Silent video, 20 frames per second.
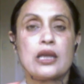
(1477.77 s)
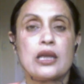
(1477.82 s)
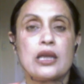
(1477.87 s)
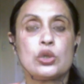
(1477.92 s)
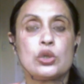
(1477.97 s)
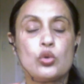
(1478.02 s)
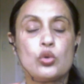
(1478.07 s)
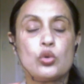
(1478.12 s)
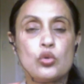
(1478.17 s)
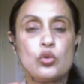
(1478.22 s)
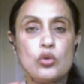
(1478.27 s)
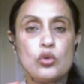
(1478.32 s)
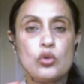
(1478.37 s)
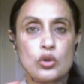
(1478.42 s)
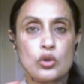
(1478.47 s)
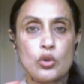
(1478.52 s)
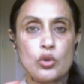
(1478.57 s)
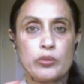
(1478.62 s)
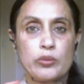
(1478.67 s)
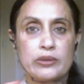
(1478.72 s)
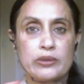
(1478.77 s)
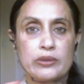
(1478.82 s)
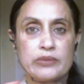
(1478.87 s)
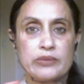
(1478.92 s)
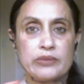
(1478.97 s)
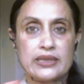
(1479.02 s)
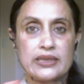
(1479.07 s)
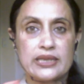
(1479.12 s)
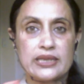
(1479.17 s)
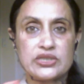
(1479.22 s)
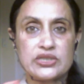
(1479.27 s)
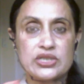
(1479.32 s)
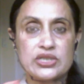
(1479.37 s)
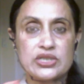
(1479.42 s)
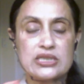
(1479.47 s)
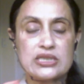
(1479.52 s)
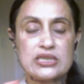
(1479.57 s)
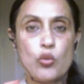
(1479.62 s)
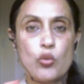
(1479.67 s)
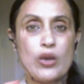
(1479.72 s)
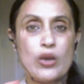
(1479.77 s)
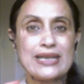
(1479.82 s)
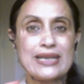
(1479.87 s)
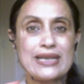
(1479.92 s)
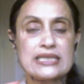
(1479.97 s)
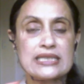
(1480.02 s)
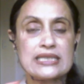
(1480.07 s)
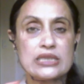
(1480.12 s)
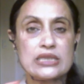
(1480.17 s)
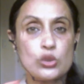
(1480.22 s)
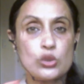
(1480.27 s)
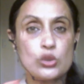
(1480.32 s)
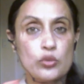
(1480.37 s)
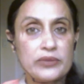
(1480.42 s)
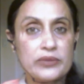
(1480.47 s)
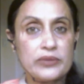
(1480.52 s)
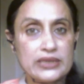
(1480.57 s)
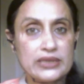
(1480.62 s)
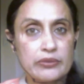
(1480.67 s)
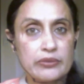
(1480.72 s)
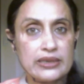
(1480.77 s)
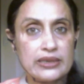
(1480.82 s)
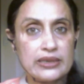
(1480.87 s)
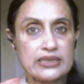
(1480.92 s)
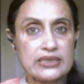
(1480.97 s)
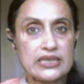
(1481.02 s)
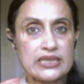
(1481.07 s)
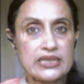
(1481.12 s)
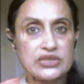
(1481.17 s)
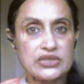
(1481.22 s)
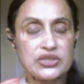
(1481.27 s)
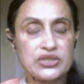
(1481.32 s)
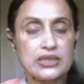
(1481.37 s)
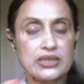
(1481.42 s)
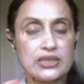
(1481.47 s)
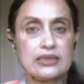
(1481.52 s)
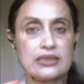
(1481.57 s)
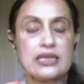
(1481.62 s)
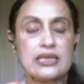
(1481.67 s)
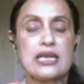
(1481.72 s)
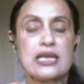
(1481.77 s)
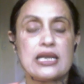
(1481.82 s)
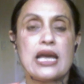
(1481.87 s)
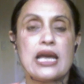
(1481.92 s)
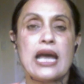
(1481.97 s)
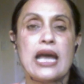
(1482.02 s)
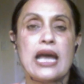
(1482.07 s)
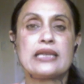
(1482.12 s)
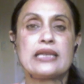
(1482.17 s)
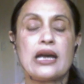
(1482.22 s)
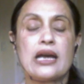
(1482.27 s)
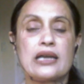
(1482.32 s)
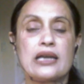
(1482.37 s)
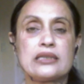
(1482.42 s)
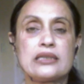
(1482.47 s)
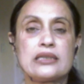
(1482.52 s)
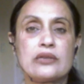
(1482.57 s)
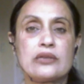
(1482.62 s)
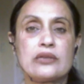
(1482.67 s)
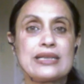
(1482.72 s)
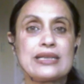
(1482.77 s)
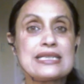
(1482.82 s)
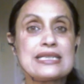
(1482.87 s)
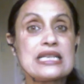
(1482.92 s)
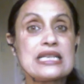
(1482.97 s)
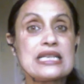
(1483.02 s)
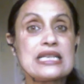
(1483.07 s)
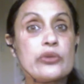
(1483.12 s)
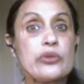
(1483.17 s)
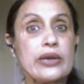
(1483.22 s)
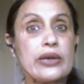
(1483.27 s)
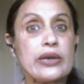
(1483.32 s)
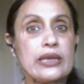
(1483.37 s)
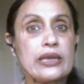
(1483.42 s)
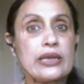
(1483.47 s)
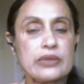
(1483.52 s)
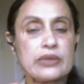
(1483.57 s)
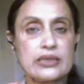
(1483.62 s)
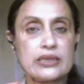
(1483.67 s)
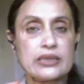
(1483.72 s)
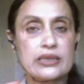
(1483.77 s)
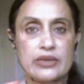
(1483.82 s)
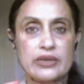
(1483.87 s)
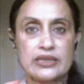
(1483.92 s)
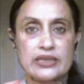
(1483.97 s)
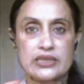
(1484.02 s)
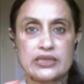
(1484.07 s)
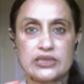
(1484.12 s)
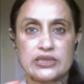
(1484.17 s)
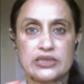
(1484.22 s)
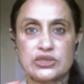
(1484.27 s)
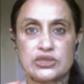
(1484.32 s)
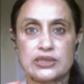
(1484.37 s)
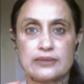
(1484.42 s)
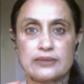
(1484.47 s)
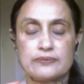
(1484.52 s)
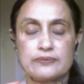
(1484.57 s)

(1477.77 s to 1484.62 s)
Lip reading: Two global meditations. One is a 2 minute meditation, and the other one is a 20-minute meditation.